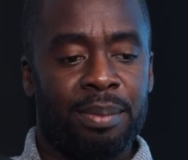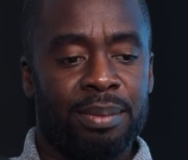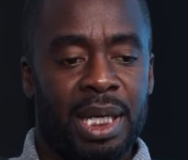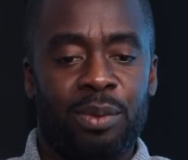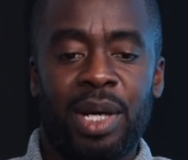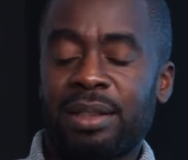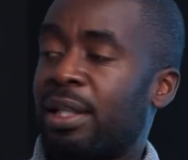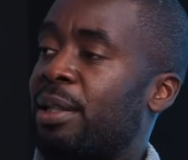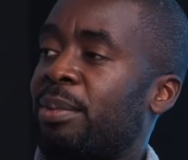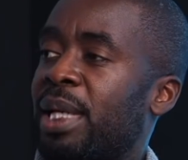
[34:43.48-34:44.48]
It weighs
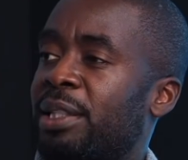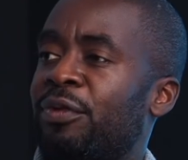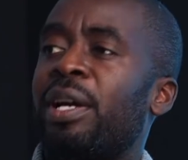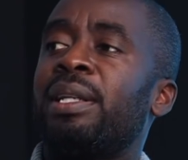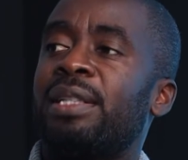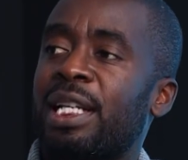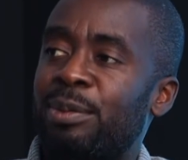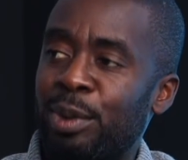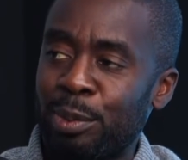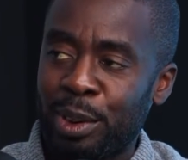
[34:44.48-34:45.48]
on them. It's very
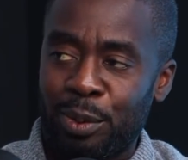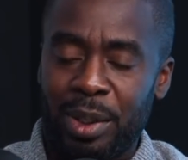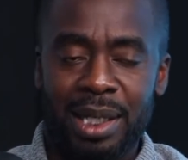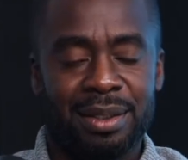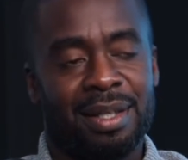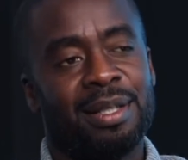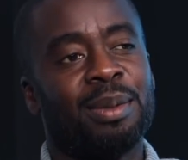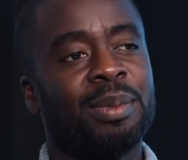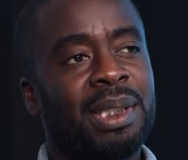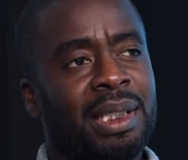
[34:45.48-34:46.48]
textbook, but it weighs on
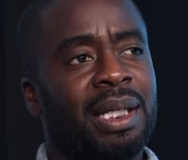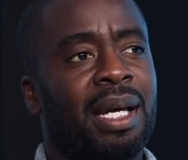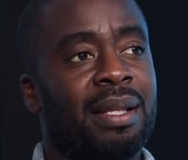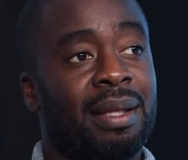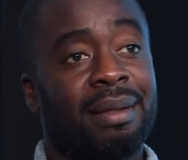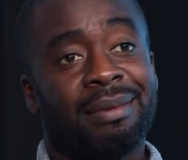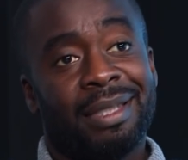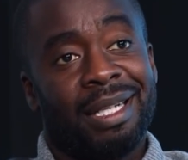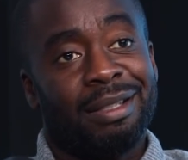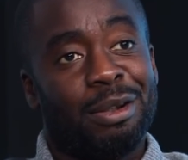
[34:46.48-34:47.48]
them. And then
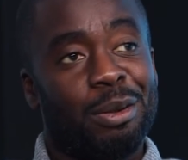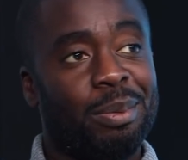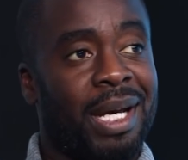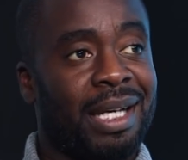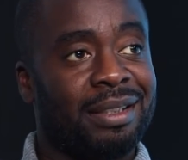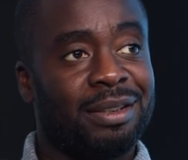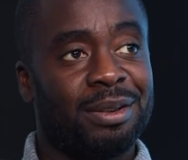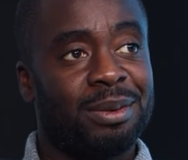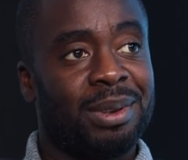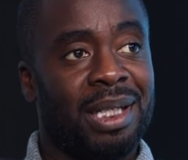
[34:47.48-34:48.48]
again, going back
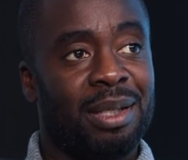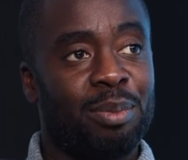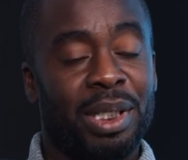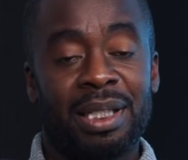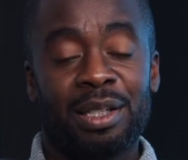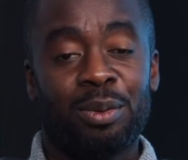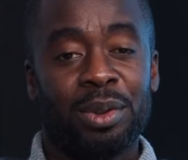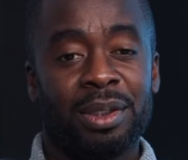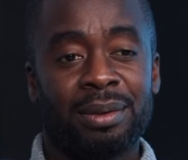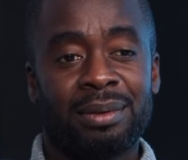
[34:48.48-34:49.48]
to being in a
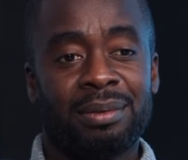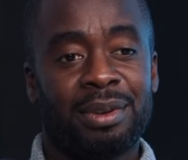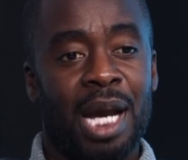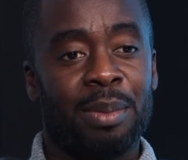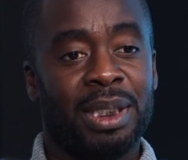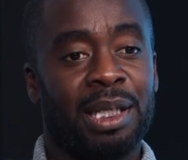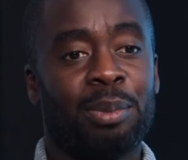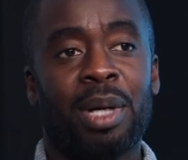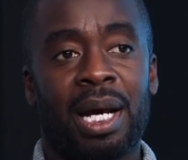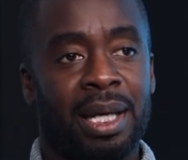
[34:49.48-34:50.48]
world dominated
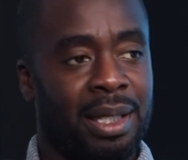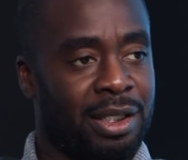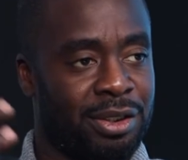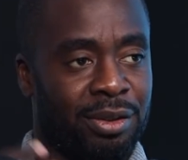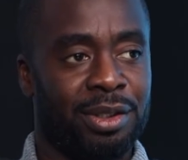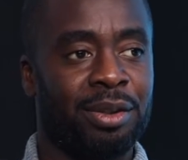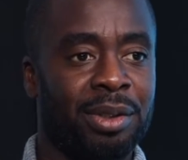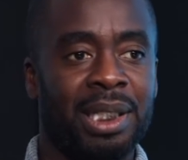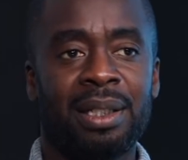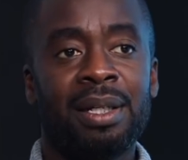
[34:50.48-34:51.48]
by a certain
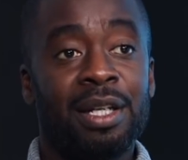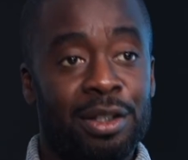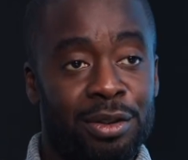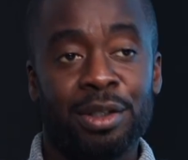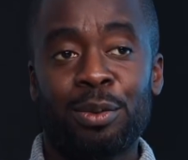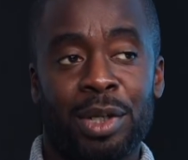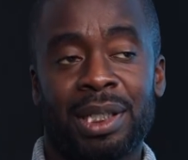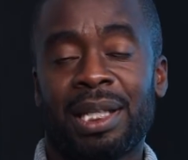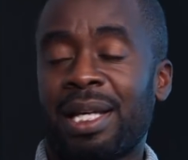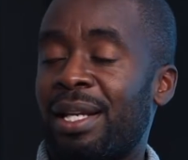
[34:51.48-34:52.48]
creed, you're going to want to
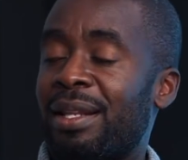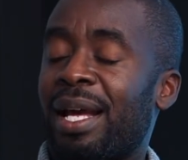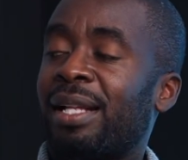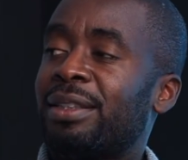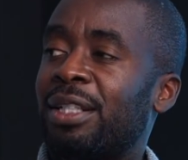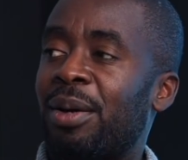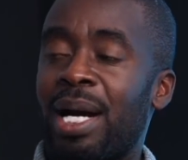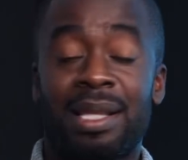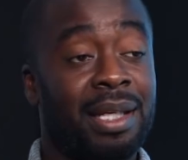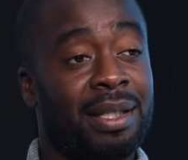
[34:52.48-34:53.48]
get ahead of that. So
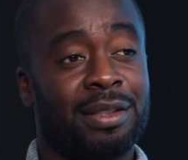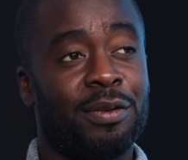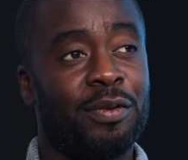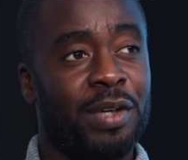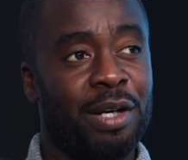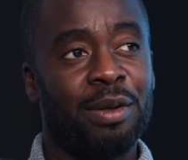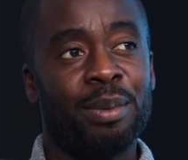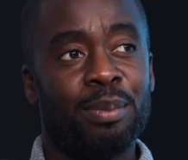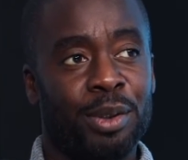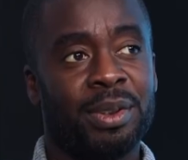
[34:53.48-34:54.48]
I think it's a very
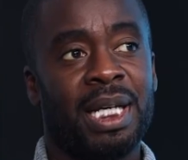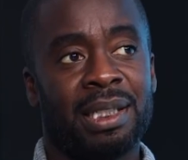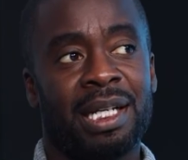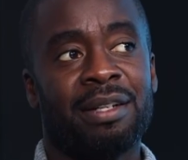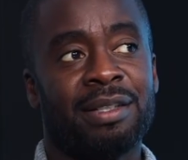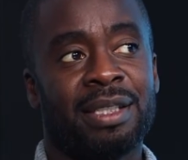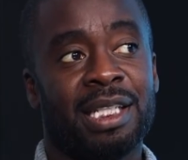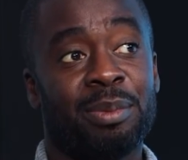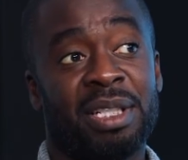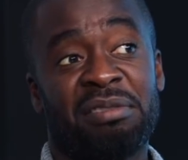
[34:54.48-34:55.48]
multi-layered
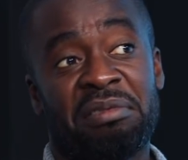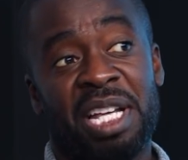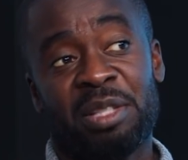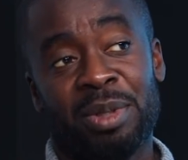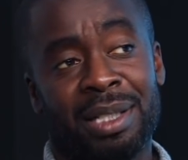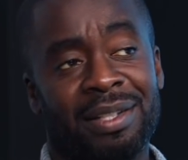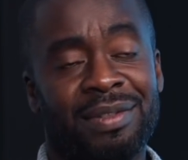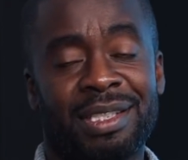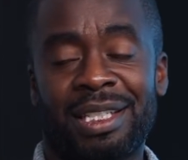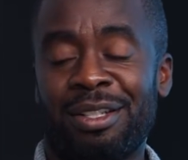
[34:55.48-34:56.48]
assessment, and that's why I love
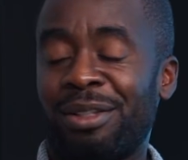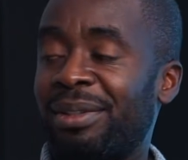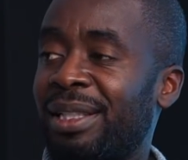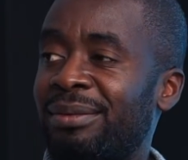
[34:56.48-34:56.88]
to see it all around.